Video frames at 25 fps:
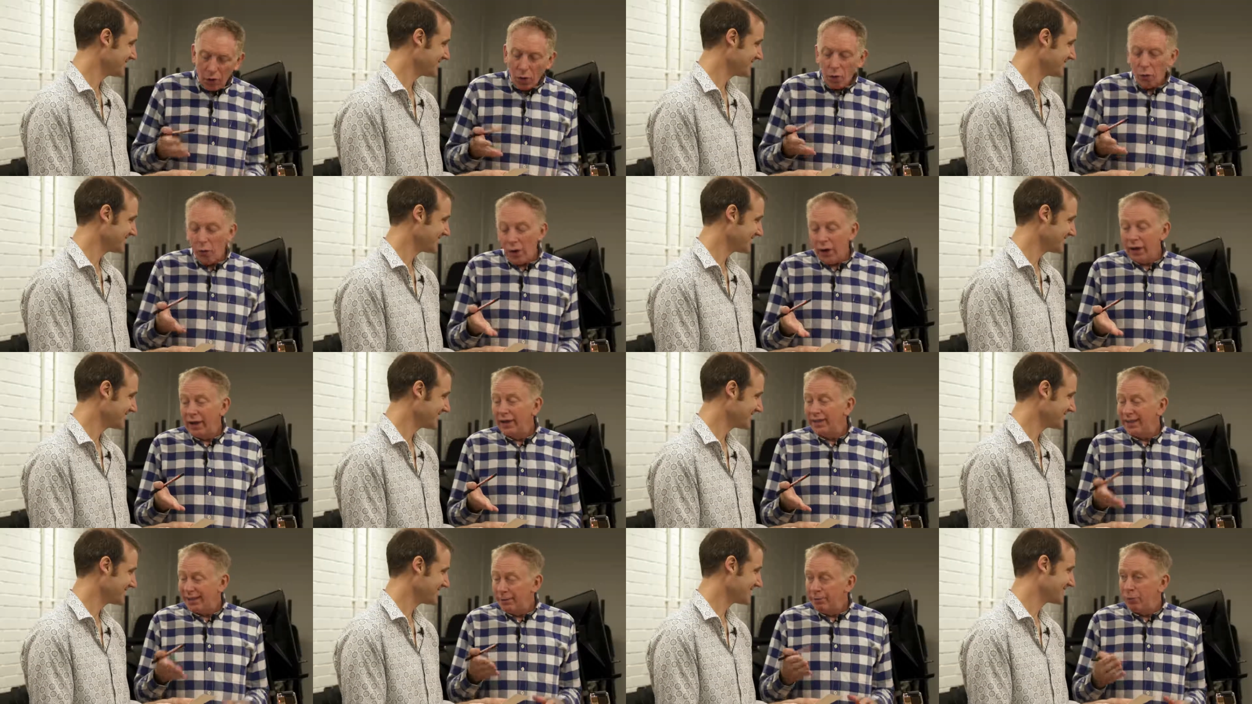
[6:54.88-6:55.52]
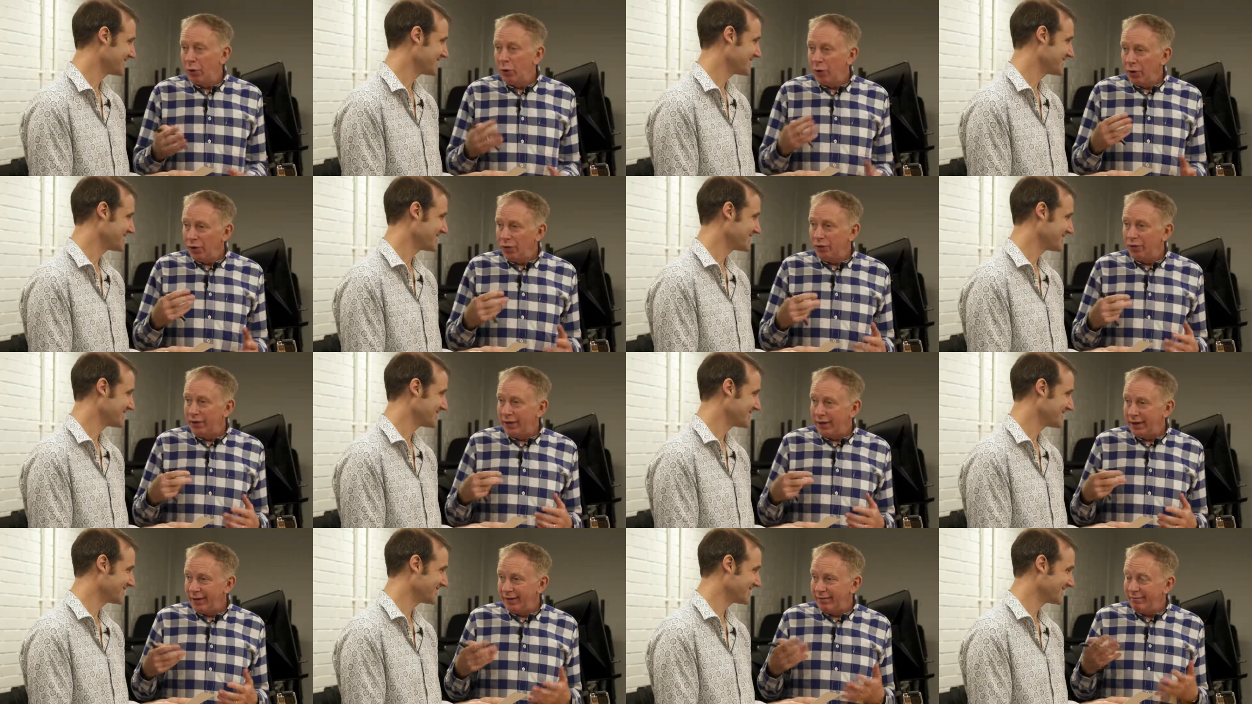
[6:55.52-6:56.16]
Speaker 1: Well, it's important
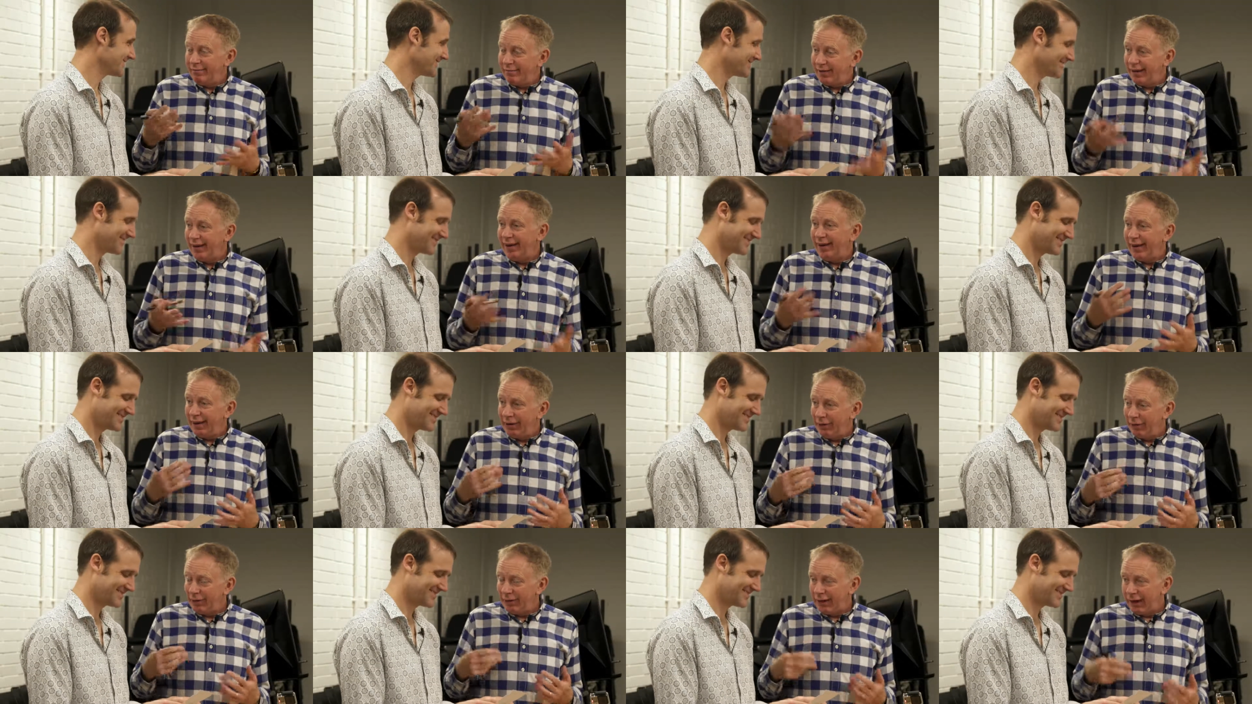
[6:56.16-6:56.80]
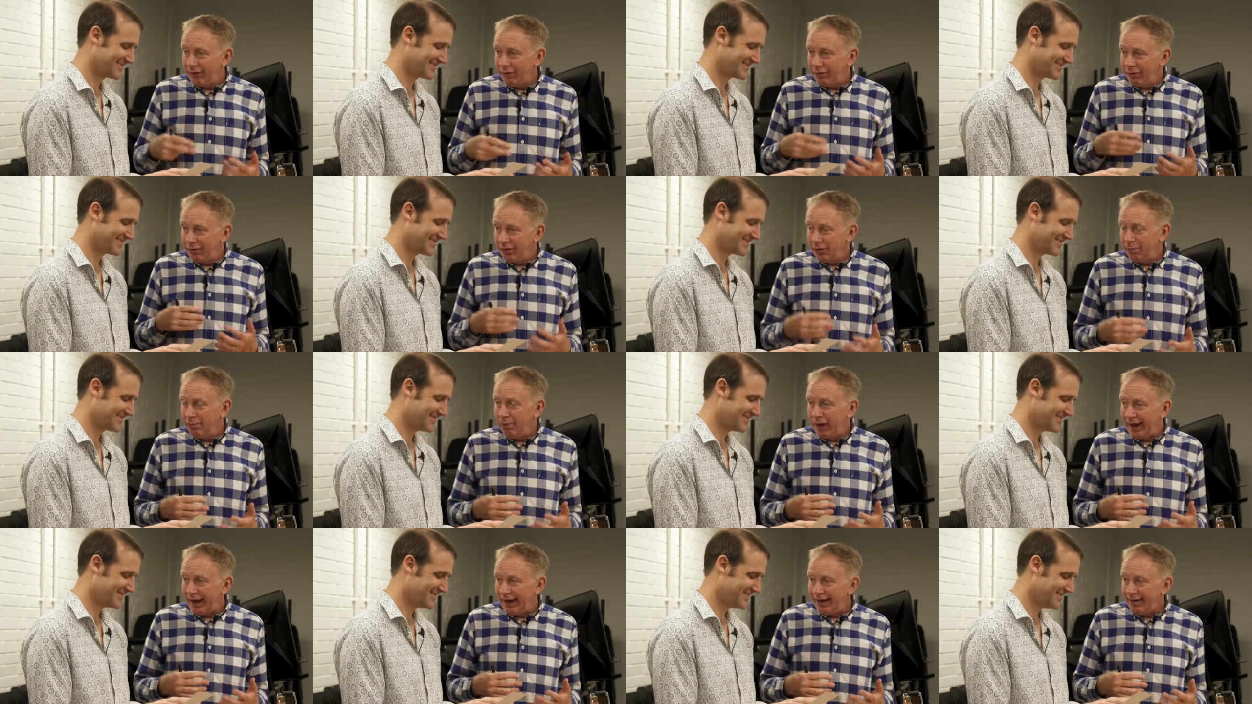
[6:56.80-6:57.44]
that guy looks after his
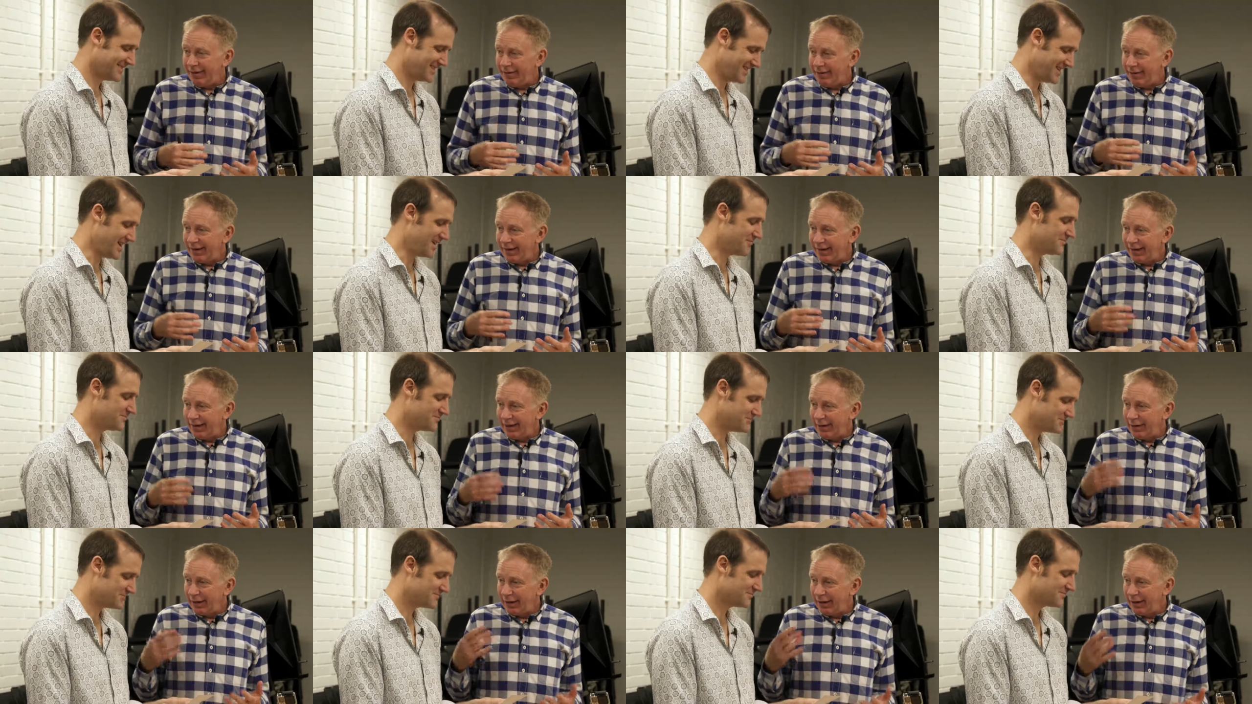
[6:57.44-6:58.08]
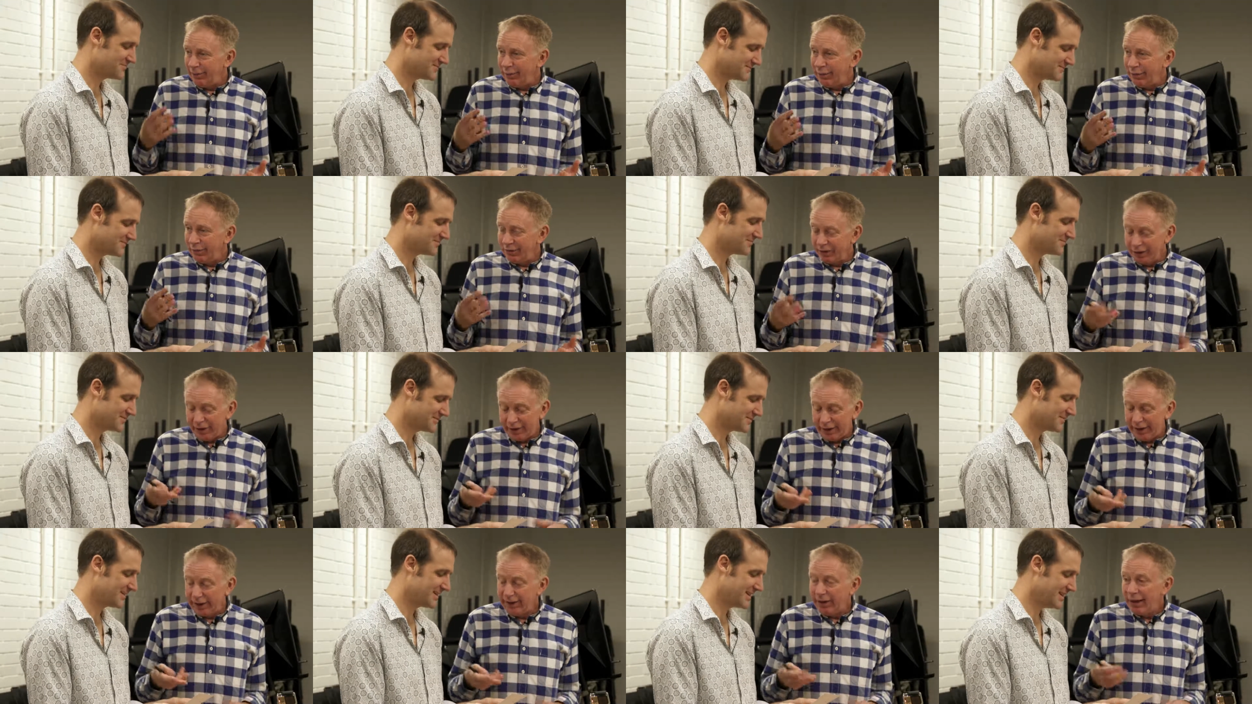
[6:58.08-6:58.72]
bladder yep. and his eyeballs
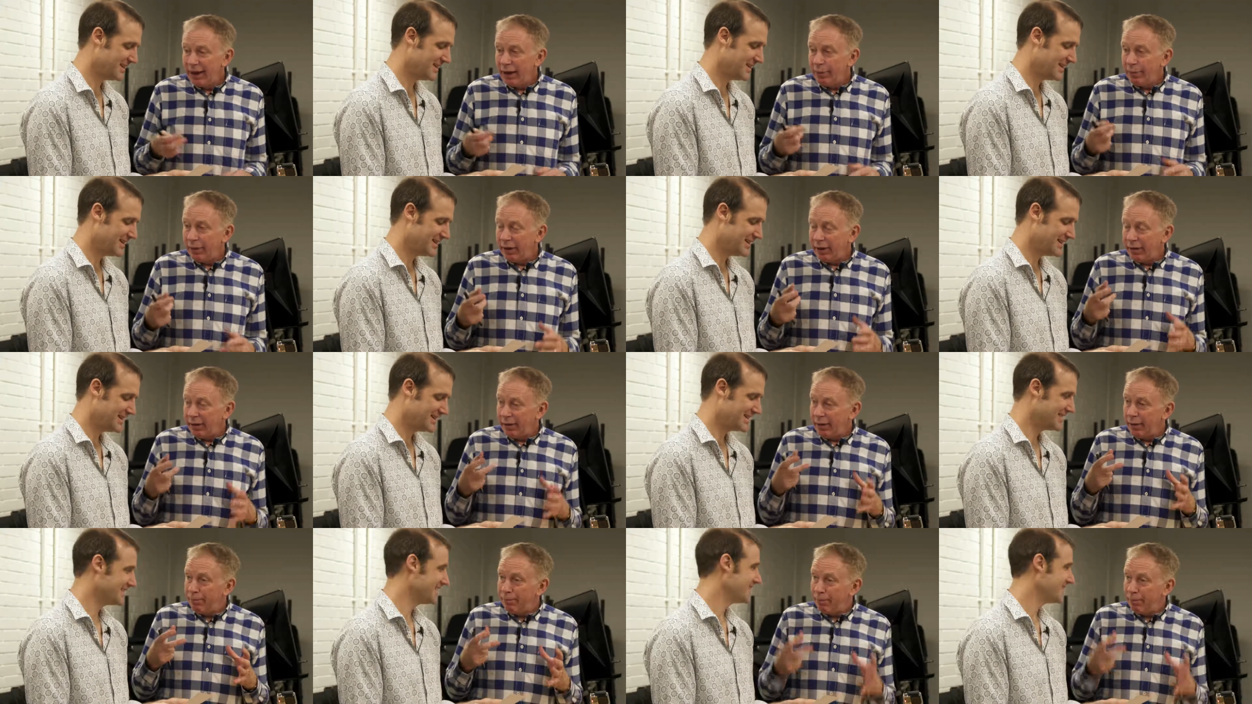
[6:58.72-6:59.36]
and things. But the